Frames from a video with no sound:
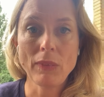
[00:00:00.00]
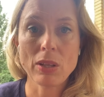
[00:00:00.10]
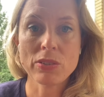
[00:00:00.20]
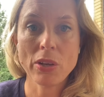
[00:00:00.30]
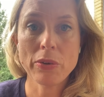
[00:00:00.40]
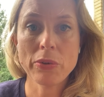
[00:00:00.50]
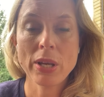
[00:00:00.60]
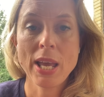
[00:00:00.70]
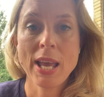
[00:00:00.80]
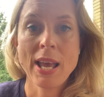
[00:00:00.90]
So
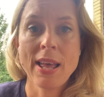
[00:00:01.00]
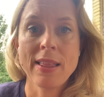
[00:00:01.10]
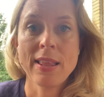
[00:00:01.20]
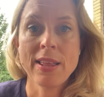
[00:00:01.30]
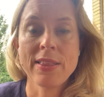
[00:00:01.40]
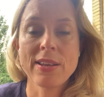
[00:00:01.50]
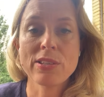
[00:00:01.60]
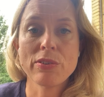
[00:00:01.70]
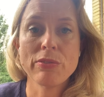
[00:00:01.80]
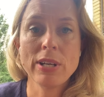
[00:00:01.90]
there's
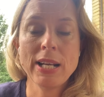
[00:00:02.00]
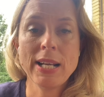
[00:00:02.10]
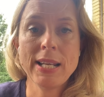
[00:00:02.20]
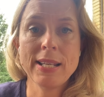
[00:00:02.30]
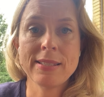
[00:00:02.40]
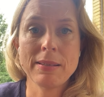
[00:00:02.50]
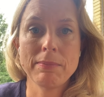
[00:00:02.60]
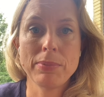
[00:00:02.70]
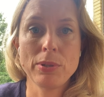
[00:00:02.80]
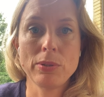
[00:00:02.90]
a really
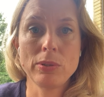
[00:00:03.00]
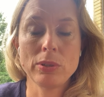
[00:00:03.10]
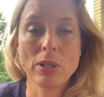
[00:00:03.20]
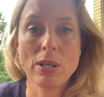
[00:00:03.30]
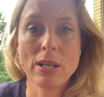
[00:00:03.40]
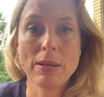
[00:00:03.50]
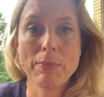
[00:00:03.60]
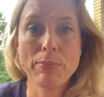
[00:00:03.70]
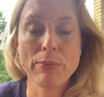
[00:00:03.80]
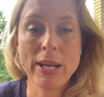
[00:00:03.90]
simple
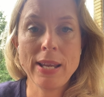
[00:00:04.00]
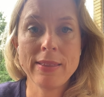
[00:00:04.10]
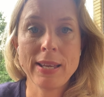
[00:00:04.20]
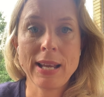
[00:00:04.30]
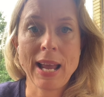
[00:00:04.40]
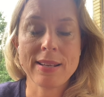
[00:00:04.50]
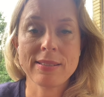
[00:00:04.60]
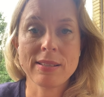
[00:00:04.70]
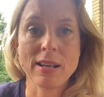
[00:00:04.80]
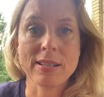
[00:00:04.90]
breathing
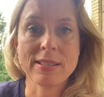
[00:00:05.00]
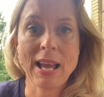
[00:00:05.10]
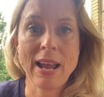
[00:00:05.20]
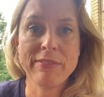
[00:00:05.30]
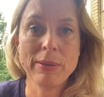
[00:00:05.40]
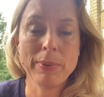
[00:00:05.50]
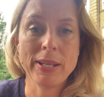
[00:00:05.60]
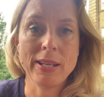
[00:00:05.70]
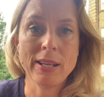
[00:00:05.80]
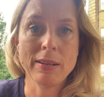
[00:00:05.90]
exercise that
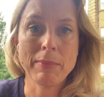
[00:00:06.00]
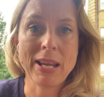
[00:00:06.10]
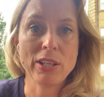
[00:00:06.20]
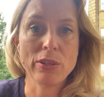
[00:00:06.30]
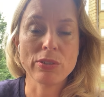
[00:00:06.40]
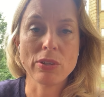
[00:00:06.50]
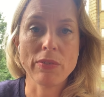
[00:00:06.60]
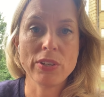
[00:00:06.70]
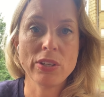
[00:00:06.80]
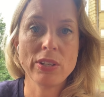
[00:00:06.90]
everybody can make use
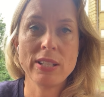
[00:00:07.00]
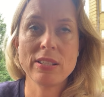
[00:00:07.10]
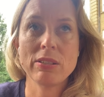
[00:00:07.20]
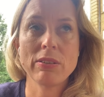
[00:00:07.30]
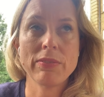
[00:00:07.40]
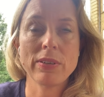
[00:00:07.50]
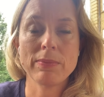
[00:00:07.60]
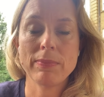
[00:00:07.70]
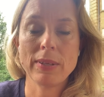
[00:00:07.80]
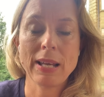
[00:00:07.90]
of, and you don't need to do it for
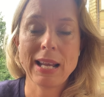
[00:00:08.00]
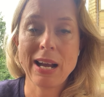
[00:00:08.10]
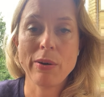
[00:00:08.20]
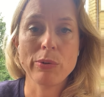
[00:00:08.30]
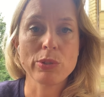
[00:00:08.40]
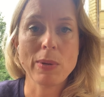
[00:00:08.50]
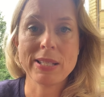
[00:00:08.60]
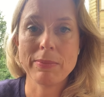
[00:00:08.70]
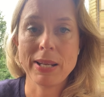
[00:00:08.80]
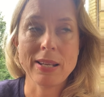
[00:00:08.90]
an hour or
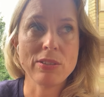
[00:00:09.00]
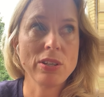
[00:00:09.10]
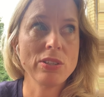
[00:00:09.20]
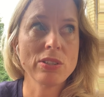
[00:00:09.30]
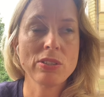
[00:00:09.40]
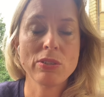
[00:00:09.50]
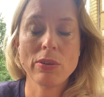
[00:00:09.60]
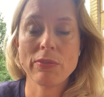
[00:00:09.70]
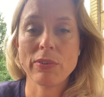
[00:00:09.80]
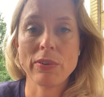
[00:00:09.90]
20 minutes. You can just do
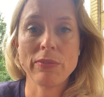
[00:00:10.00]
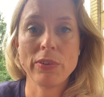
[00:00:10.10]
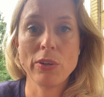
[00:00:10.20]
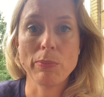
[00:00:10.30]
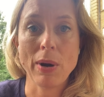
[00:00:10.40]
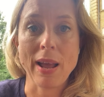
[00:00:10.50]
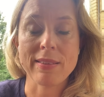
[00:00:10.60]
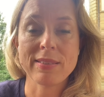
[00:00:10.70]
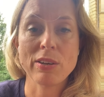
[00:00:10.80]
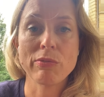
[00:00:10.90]
it for a few
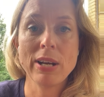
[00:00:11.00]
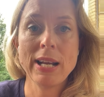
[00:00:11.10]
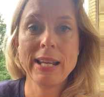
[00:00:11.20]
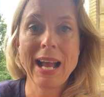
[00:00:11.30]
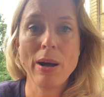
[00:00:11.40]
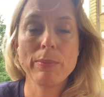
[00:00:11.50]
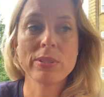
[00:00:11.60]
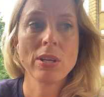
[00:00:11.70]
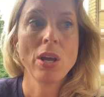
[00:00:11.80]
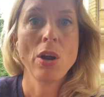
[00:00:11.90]
breaths, and it really
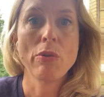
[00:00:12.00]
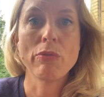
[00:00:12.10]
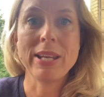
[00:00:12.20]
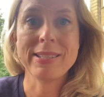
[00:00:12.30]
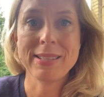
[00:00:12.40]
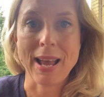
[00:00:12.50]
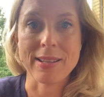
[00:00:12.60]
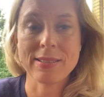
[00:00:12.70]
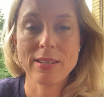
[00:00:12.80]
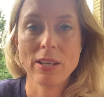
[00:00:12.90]
helps
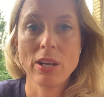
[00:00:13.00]
reset